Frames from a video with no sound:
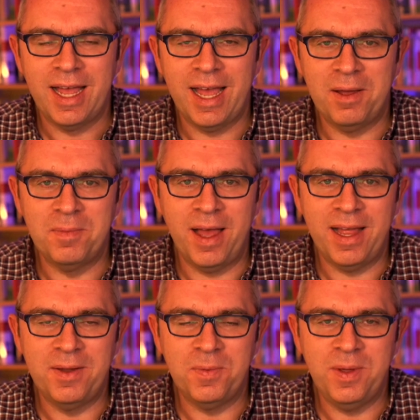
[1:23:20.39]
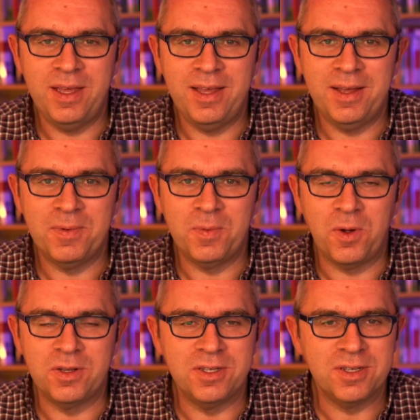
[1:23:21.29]
And we
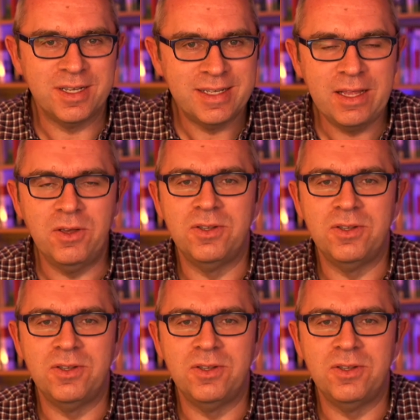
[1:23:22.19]
want to continue